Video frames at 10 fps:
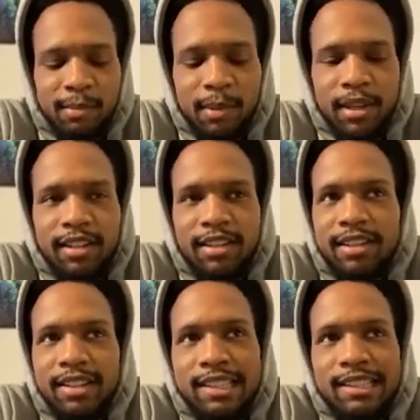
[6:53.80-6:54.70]
But
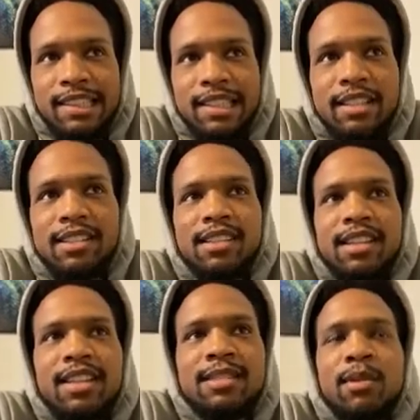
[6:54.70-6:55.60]

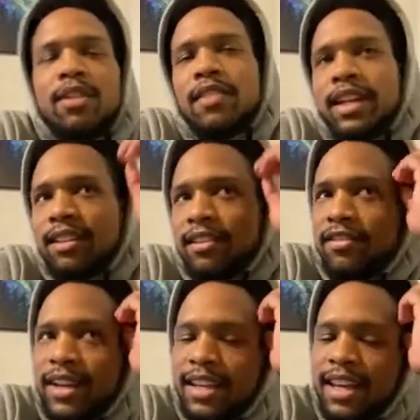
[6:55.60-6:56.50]
it's more of like the
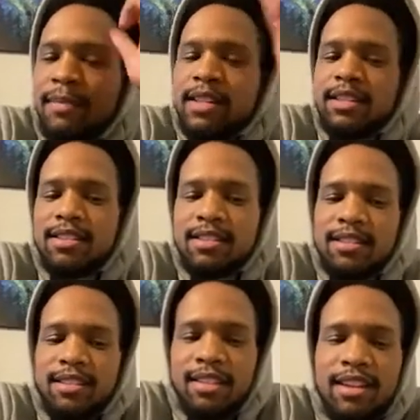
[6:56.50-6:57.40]
fight game
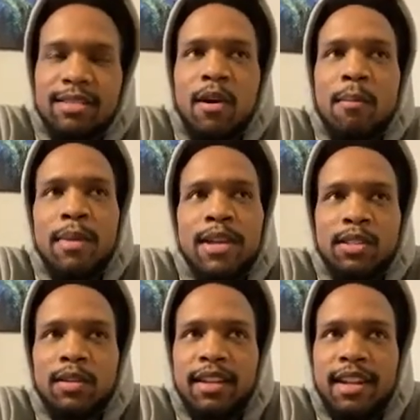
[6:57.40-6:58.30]
it's more
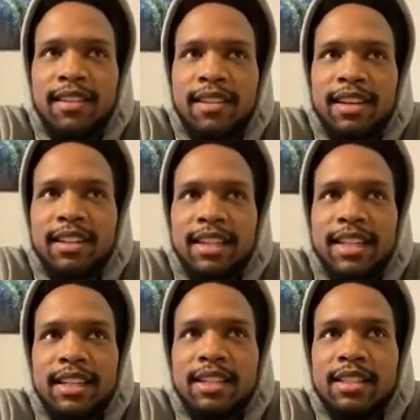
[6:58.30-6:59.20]
mental than anything.
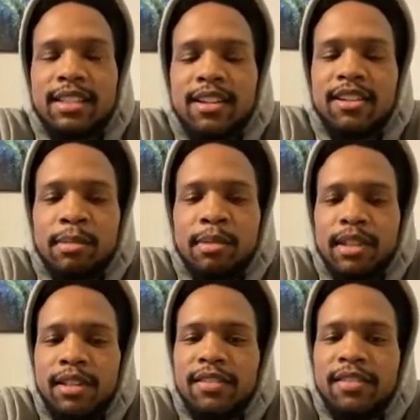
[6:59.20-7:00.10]
Like
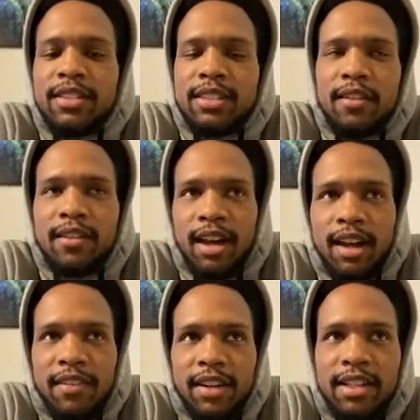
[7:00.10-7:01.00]
self-belief,
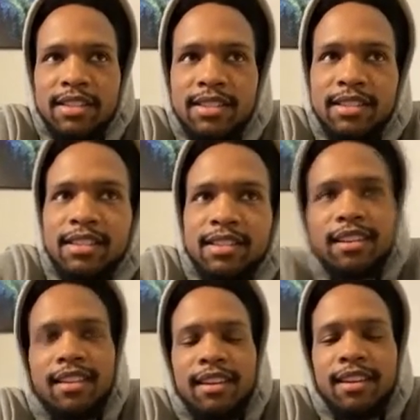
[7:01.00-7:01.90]
self-confidence
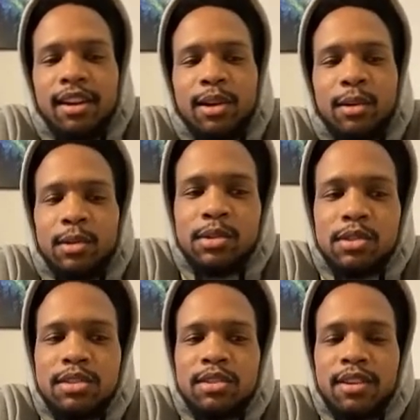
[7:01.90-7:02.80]

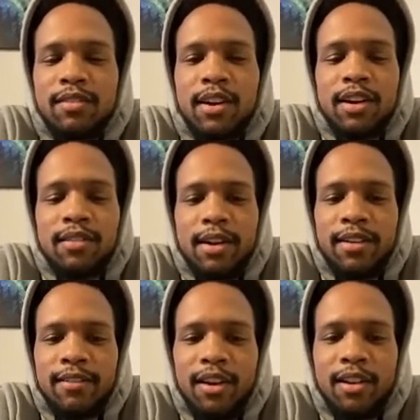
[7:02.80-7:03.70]
goes a very, very,
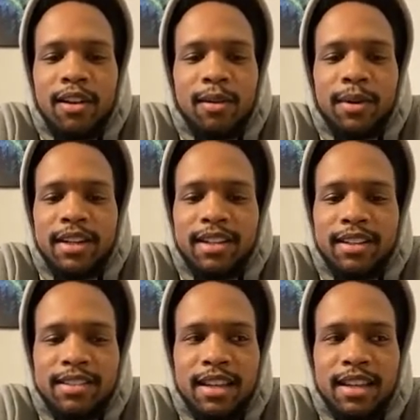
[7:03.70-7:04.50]
very long ways.